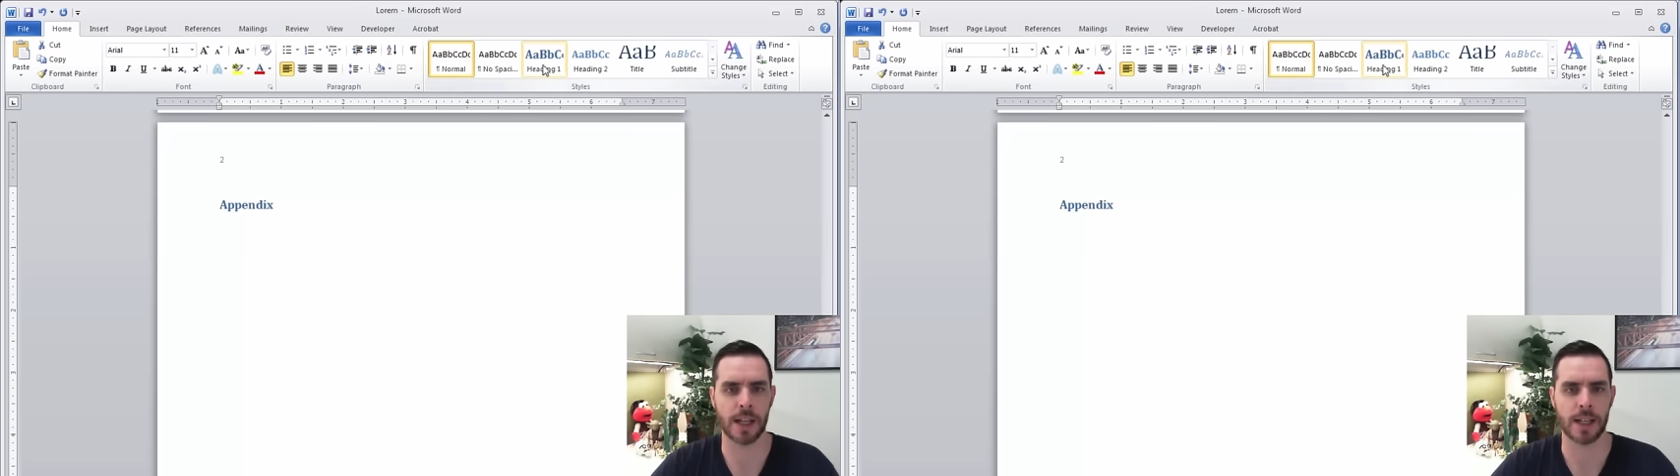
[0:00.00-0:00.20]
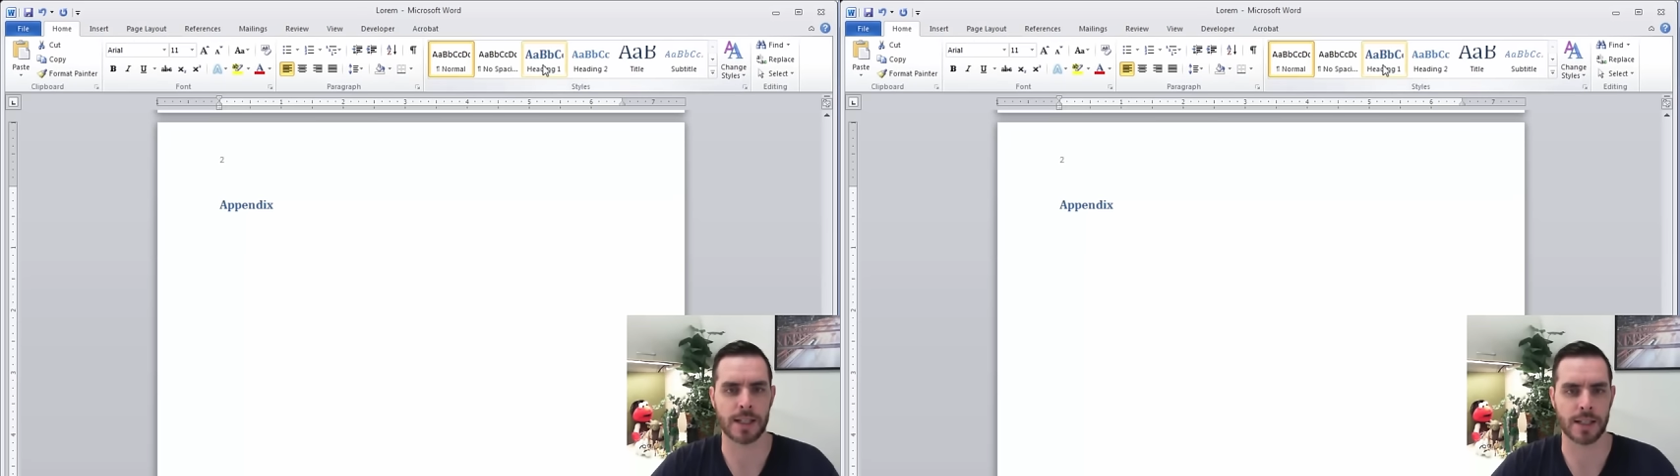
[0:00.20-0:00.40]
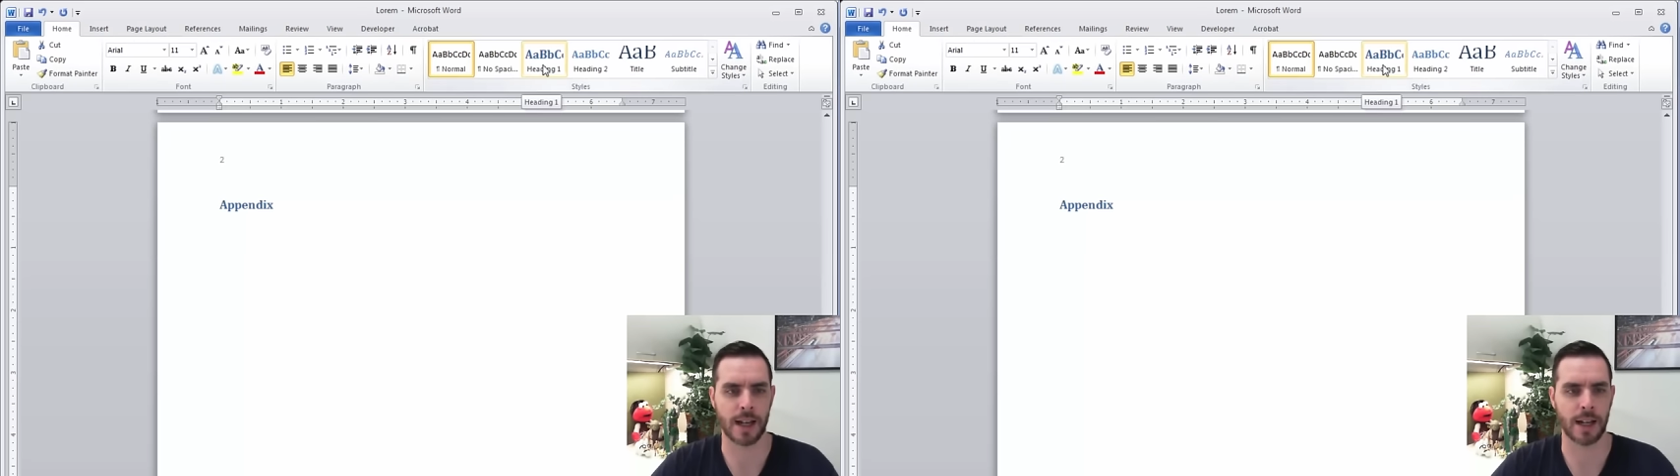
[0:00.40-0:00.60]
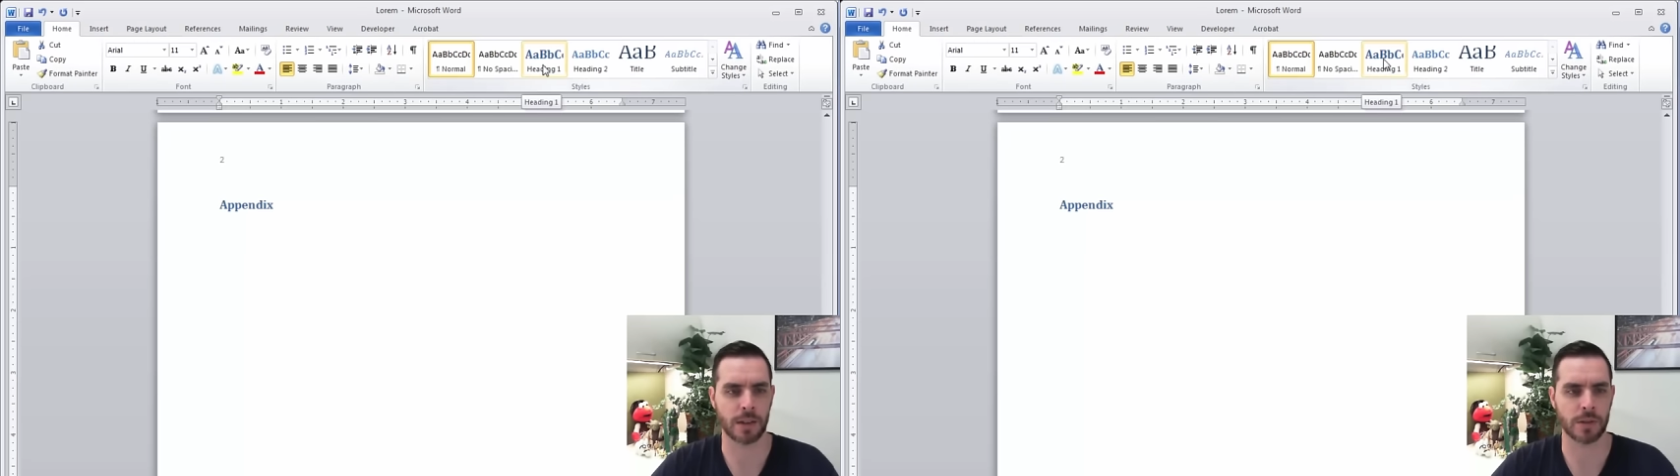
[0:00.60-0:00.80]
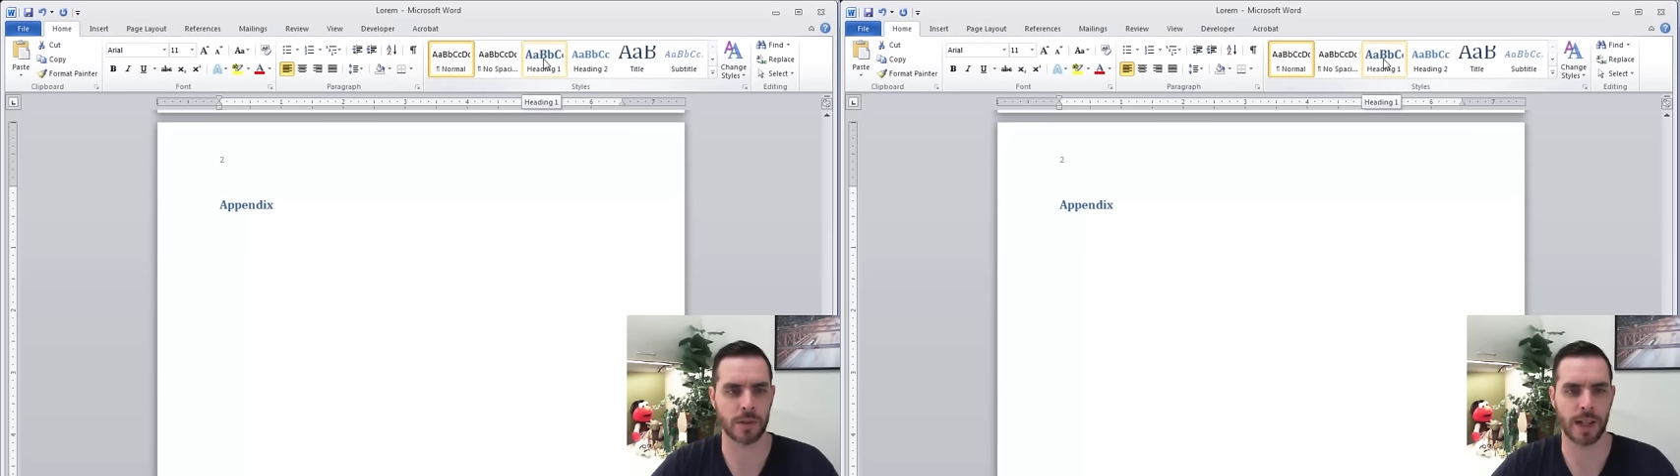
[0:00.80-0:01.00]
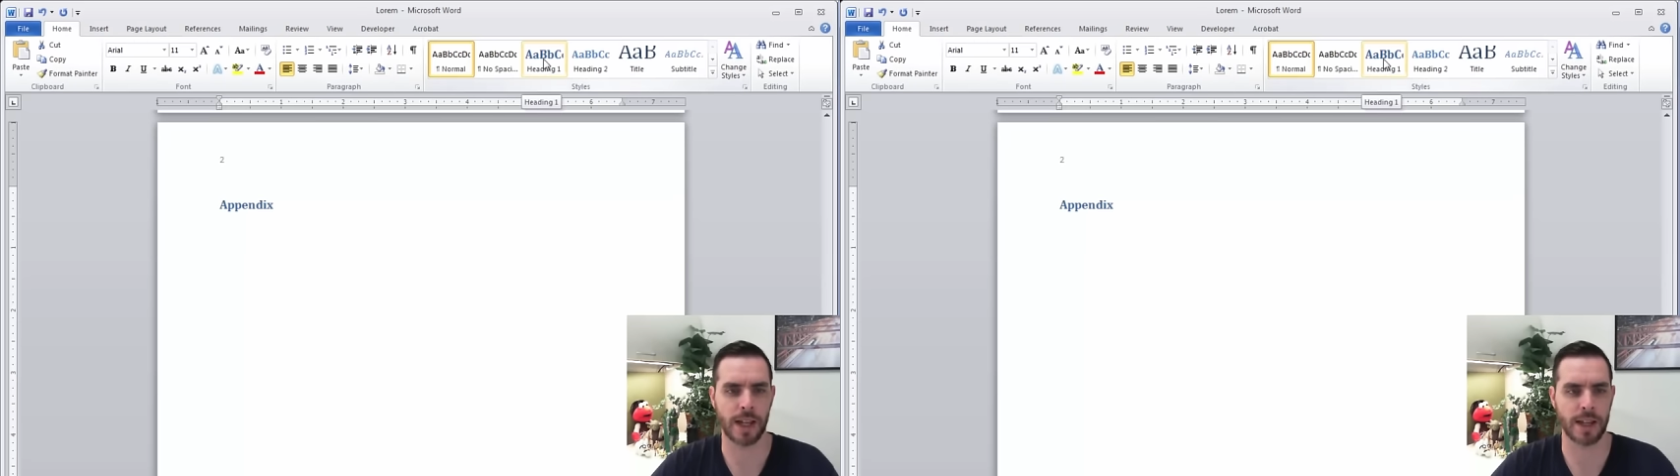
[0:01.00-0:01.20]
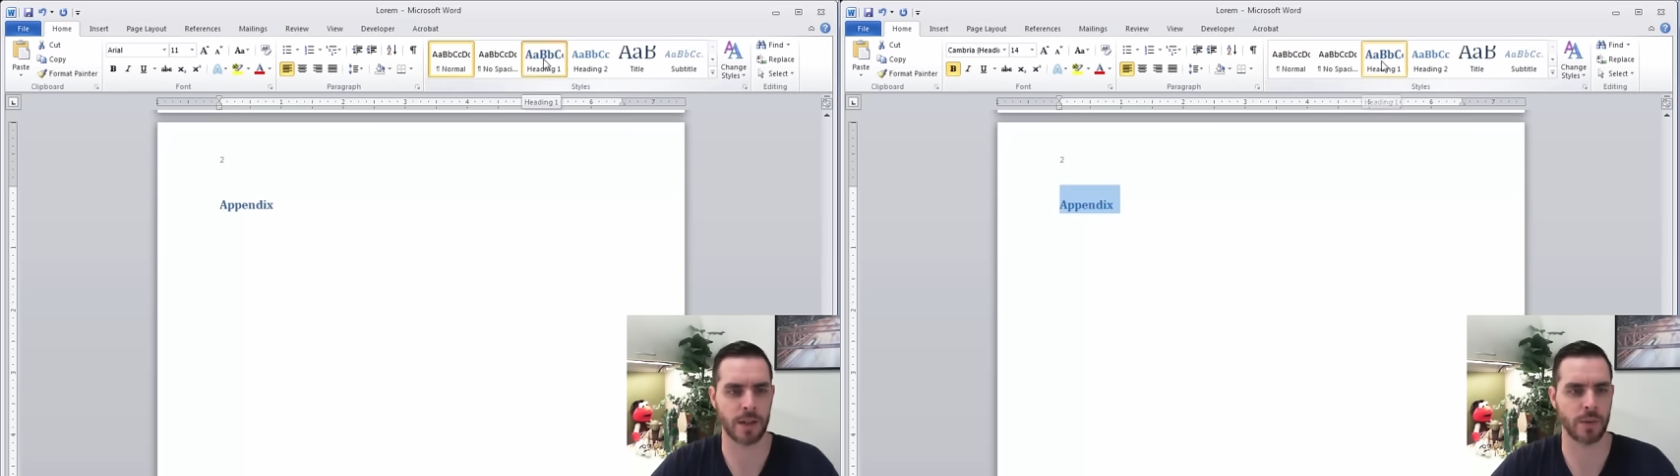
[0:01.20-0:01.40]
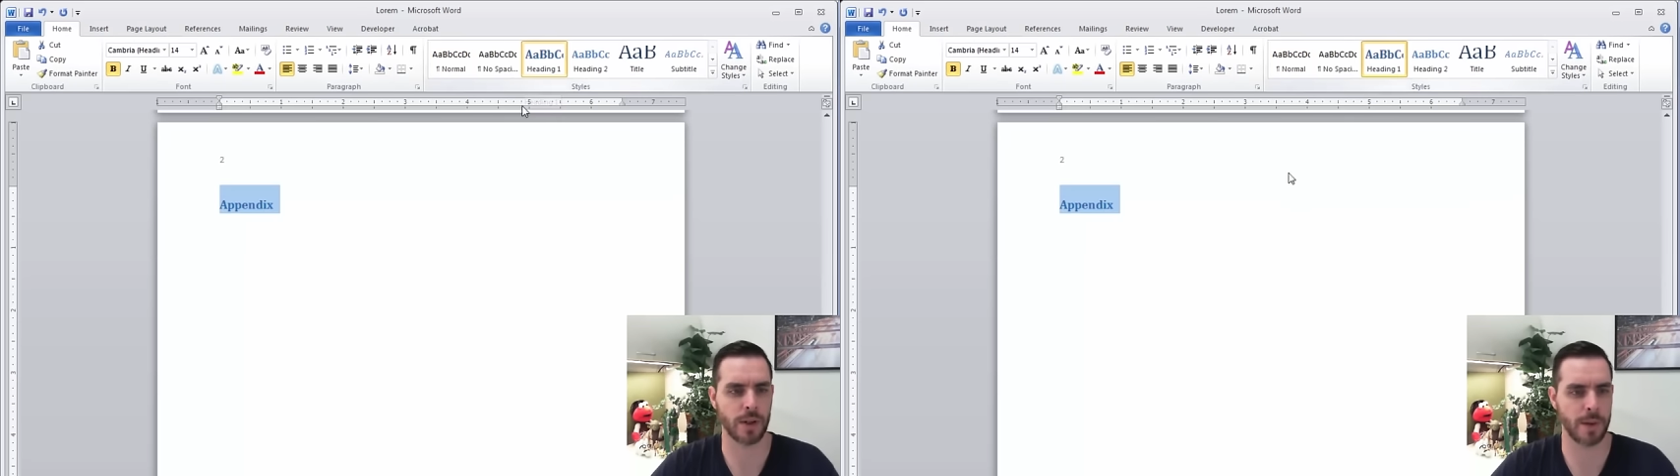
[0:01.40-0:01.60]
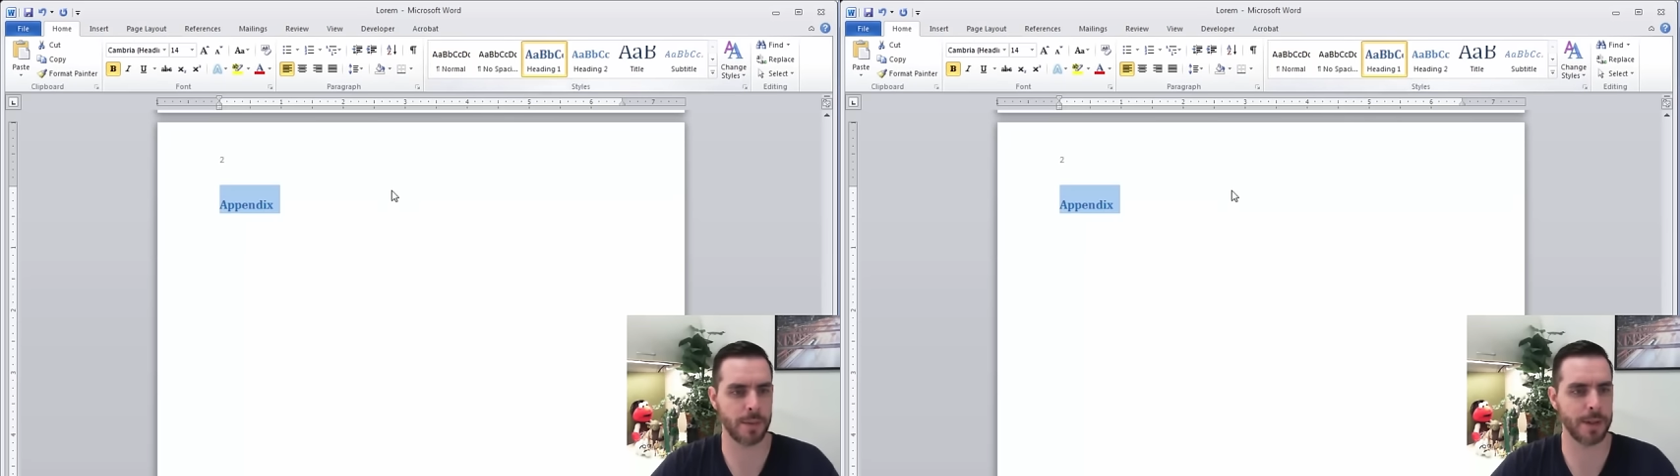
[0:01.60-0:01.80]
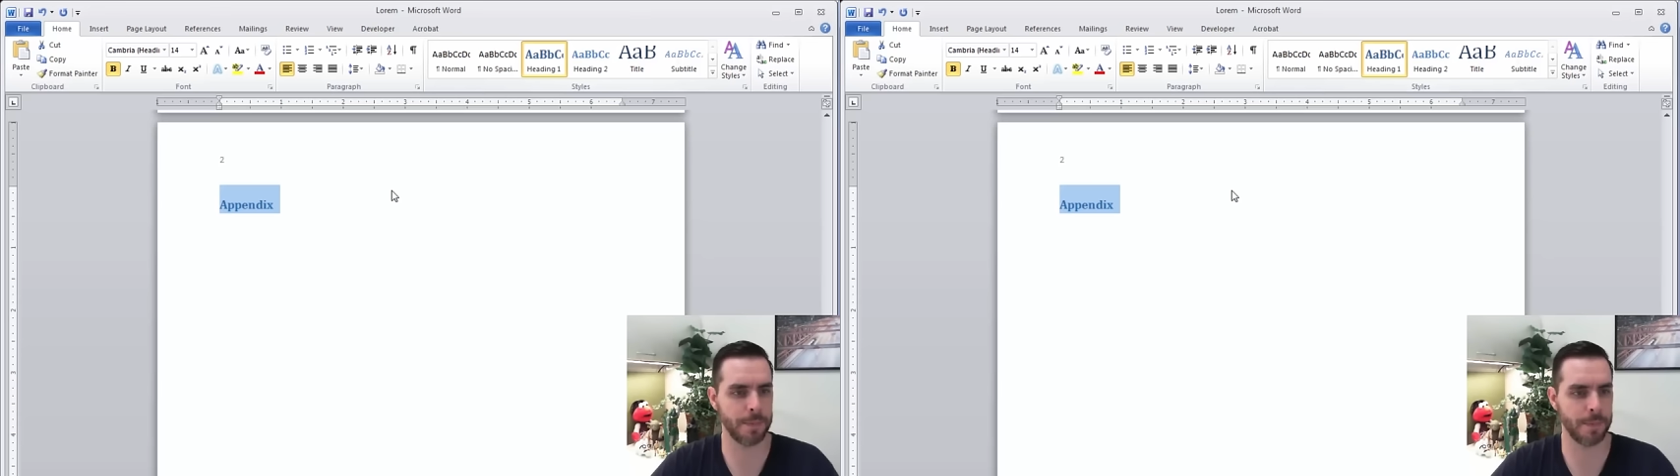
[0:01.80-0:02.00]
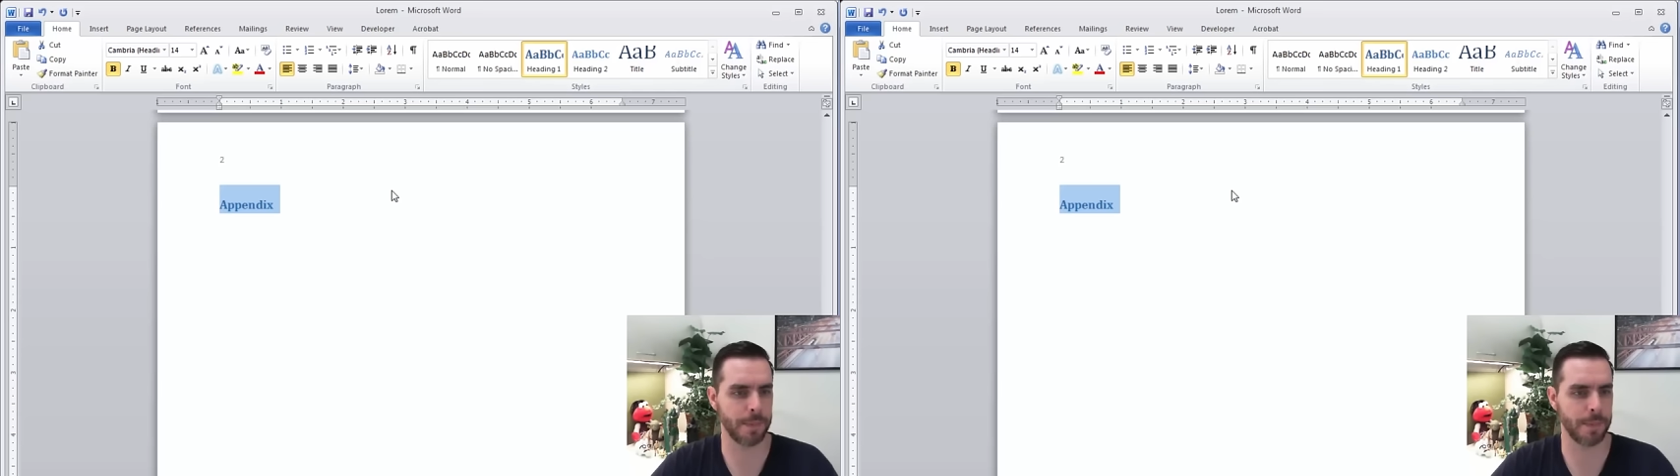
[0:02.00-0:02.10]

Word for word: a style, heading one maybe.